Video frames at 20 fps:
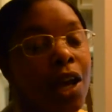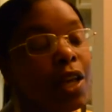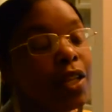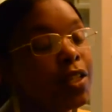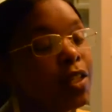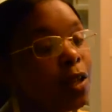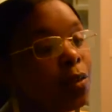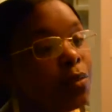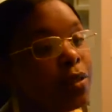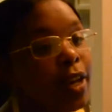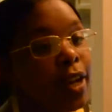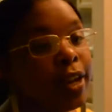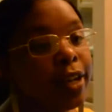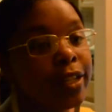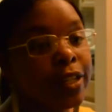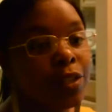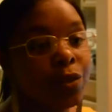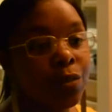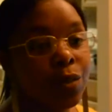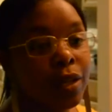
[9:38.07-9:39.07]

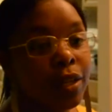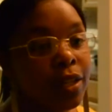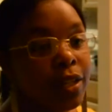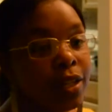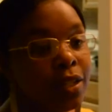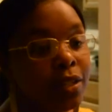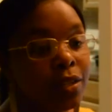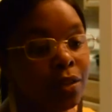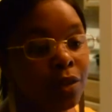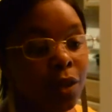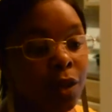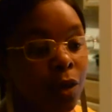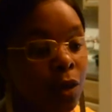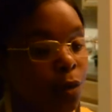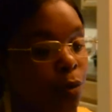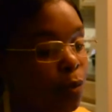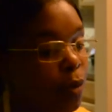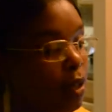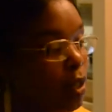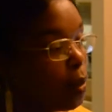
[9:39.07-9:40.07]
Sometimes we can
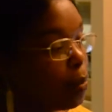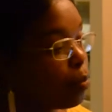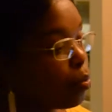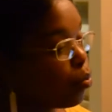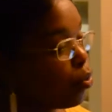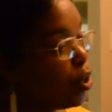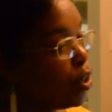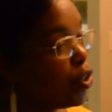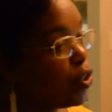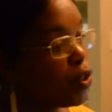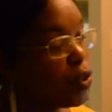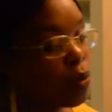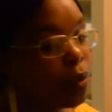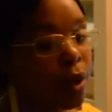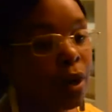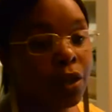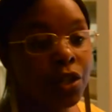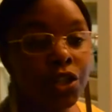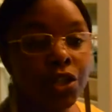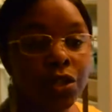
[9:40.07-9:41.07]
preach to
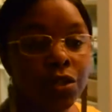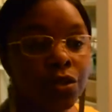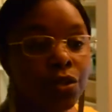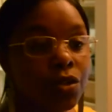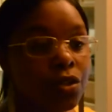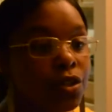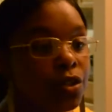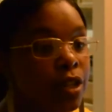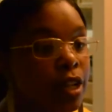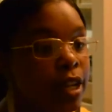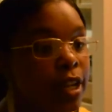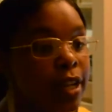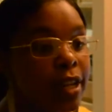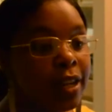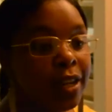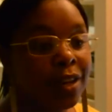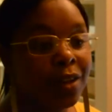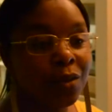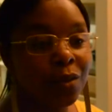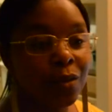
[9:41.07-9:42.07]
our children,
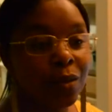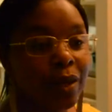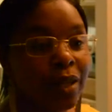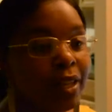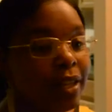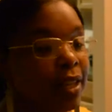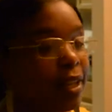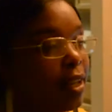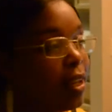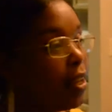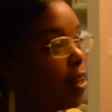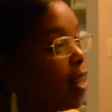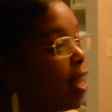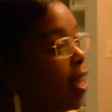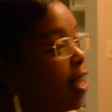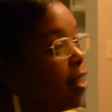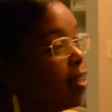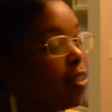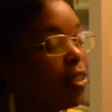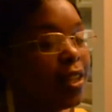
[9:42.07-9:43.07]
and we can
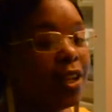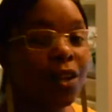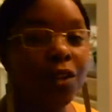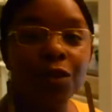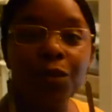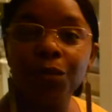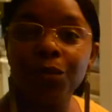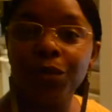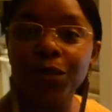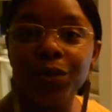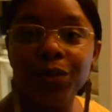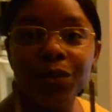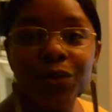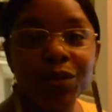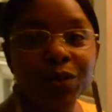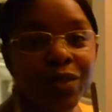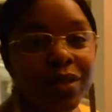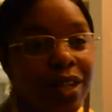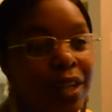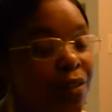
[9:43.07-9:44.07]
tell them
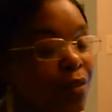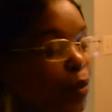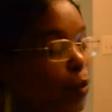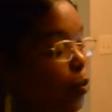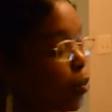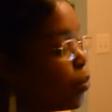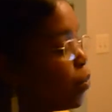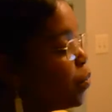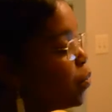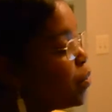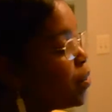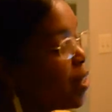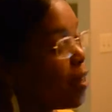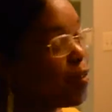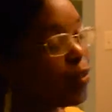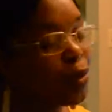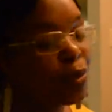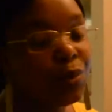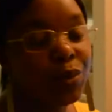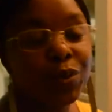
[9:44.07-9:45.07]
rules after rules
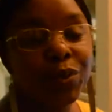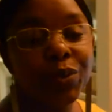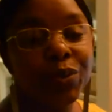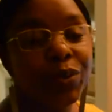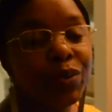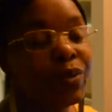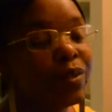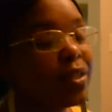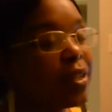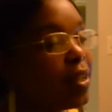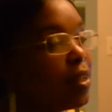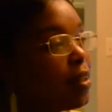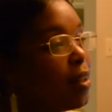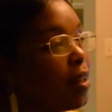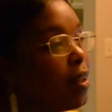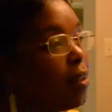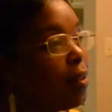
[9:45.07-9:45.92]
after rules, and